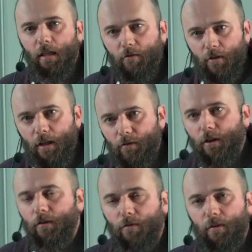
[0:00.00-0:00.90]
Even if
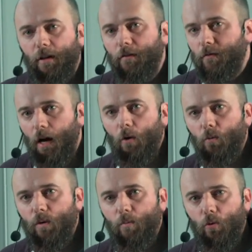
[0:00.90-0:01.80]
they, they
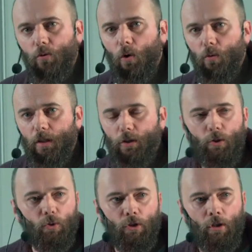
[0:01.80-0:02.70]
found remote code
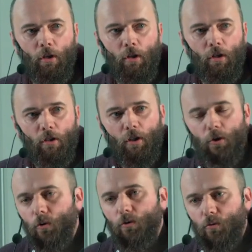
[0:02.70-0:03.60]
execution, they
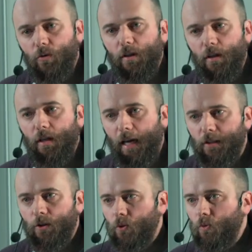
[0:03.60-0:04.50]
couldn't really
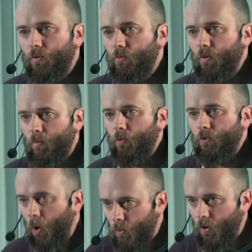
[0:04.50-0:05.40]
execute
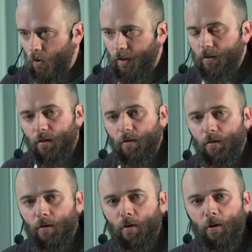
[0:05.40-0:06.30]
remote code on it
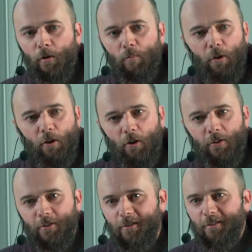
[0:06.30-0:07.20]

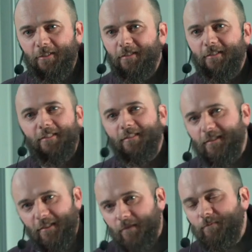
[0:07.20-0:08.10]
because,
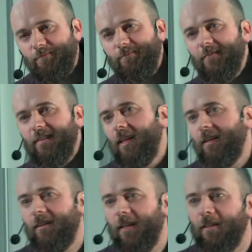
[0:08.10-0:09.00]

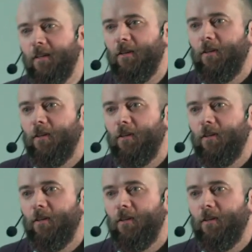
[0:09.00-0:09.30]
like, like,